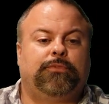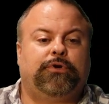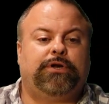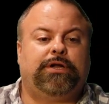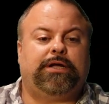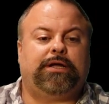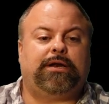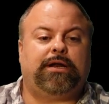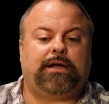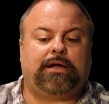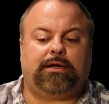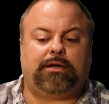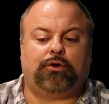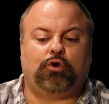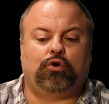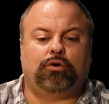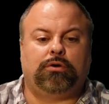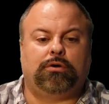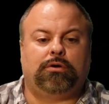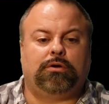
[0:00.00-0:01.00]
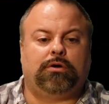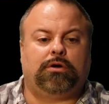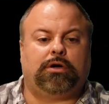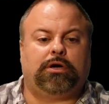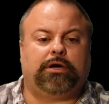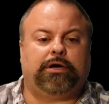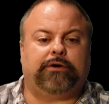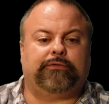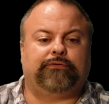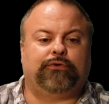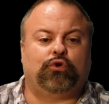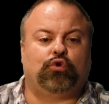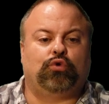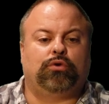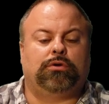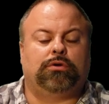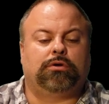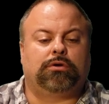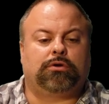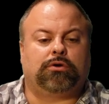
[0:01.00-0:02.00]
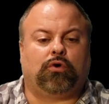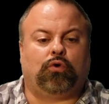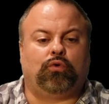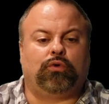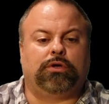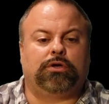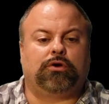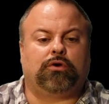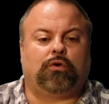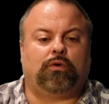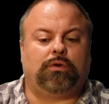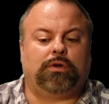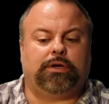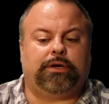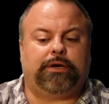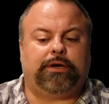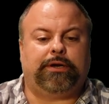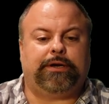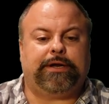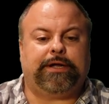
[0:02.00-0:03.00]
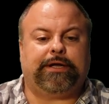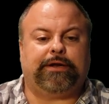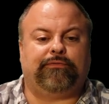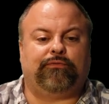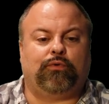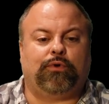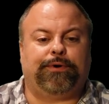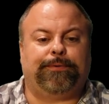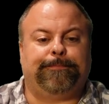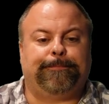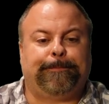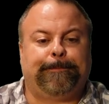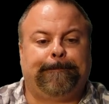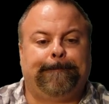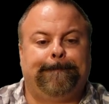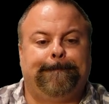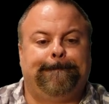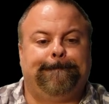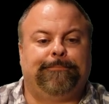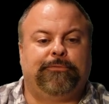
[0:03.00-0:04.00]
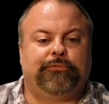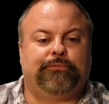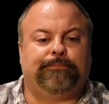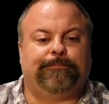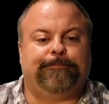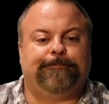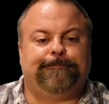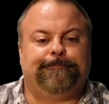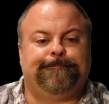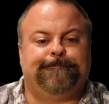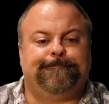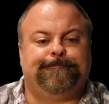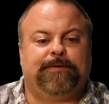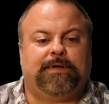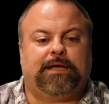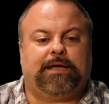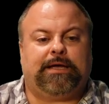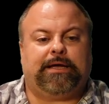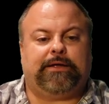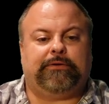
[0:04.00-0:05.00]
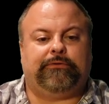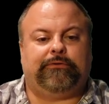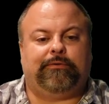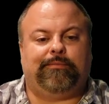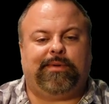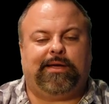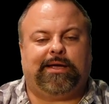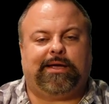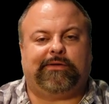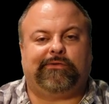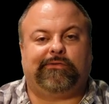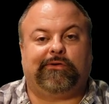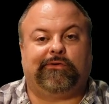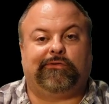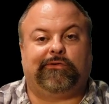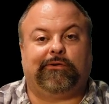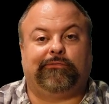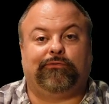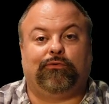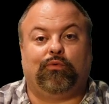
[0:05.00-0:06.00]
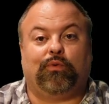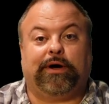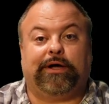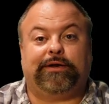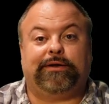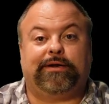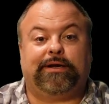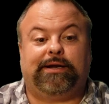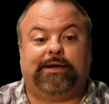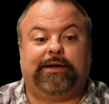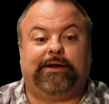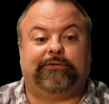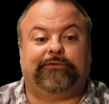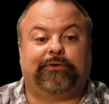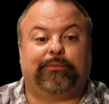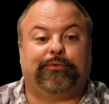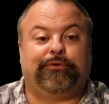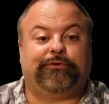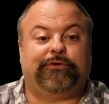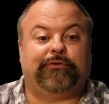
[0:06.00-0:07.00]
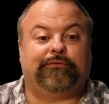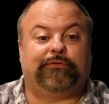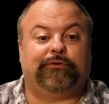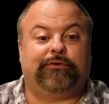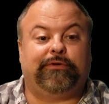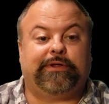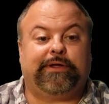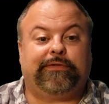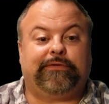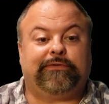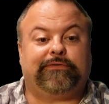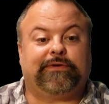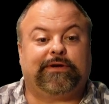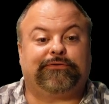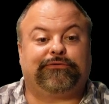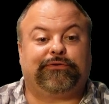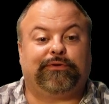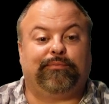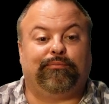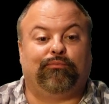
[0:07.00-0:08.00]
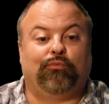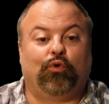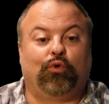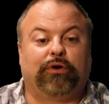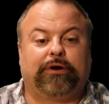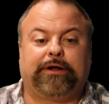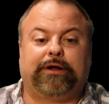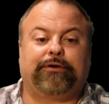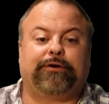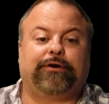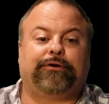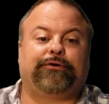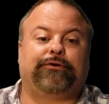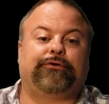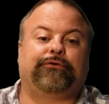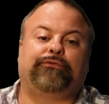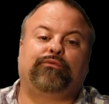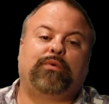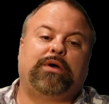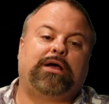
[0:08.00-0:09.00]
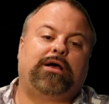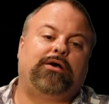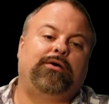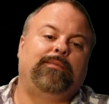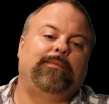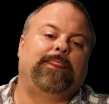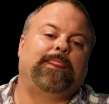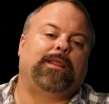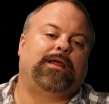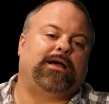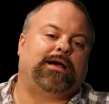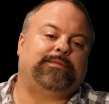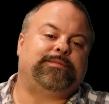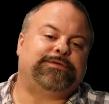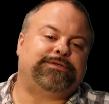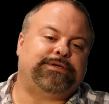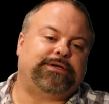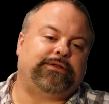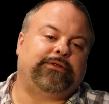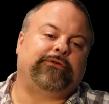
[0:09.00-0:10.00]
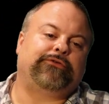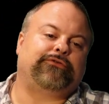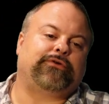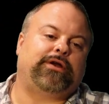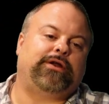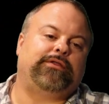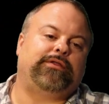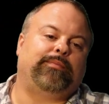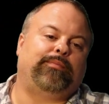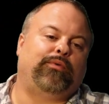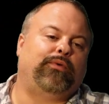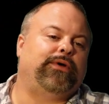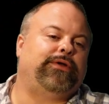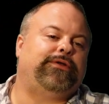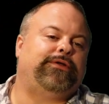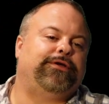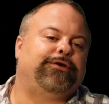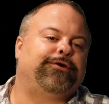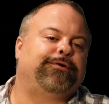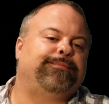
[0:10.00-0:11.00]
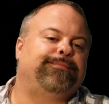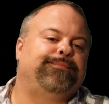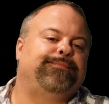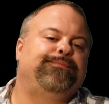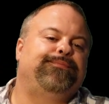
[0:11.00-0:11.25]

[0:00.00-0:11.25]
DNA of colon colon negative one. And you may ask yourself, well, why did I need a subroutine for do that? There's actually more characters. Well, I'm just illustrating the point here.